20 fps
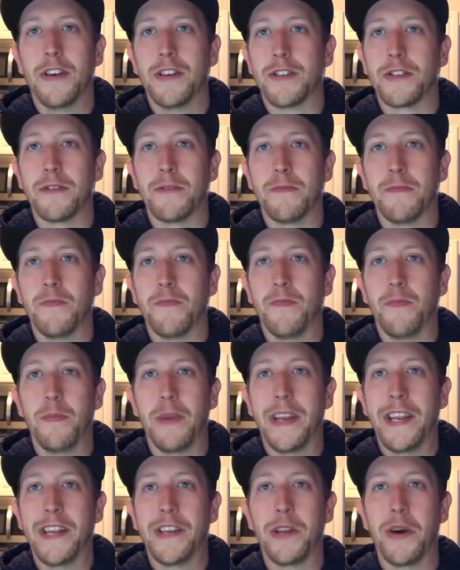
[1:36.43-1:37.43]
some
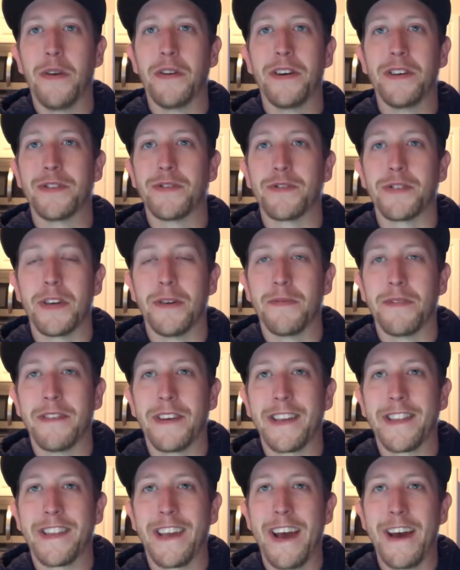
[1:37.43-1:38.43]
mini donuts or something
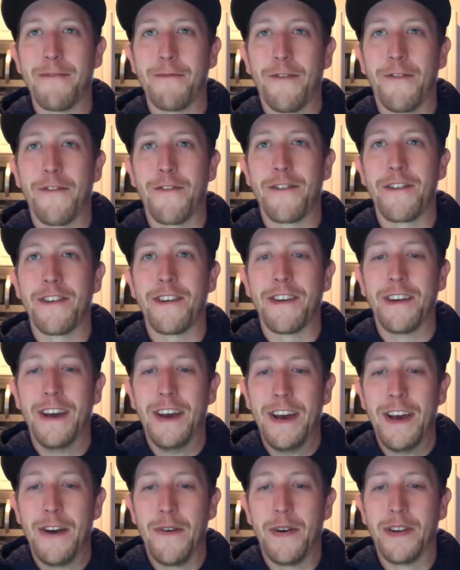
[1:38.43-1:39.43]
like that before I
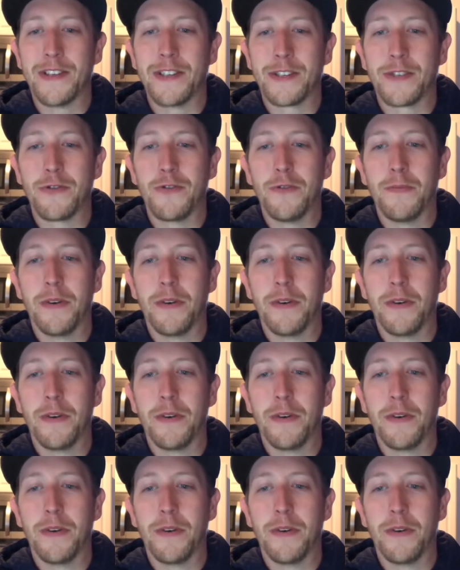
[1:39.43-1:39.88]
went to school.